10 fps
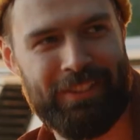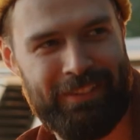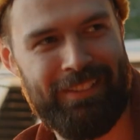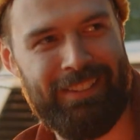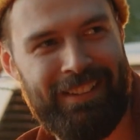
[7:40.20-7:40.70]
are
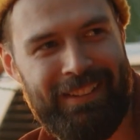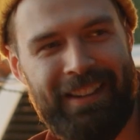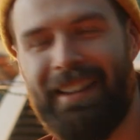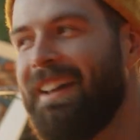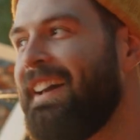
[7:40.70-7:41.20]
taking
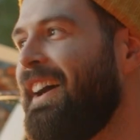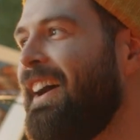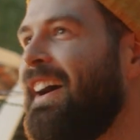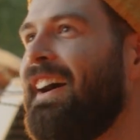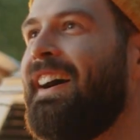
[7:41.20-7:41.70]
advantage of
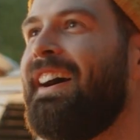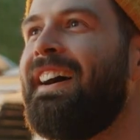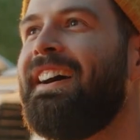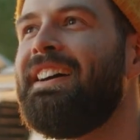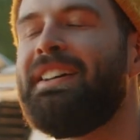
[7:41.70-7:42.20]
it.
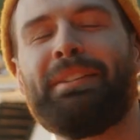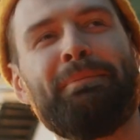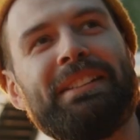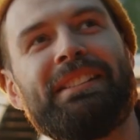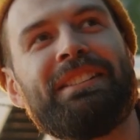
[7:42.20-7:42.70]
Others
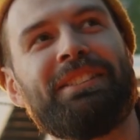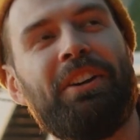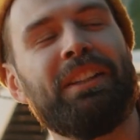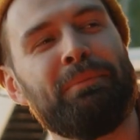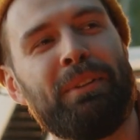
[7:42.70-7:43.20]
are more
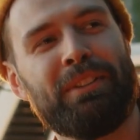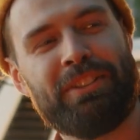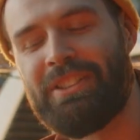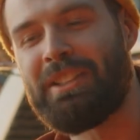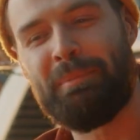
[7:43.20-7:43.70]
interested in
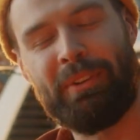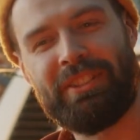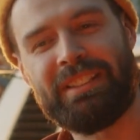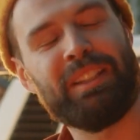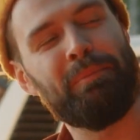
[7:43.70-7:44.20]
chasing
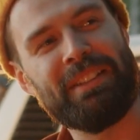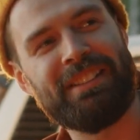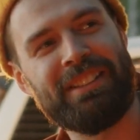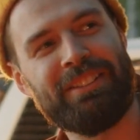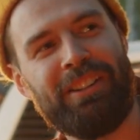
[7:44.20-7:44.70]
the bag
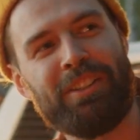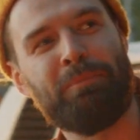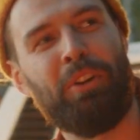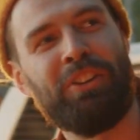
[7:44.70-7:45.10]
than pursuing a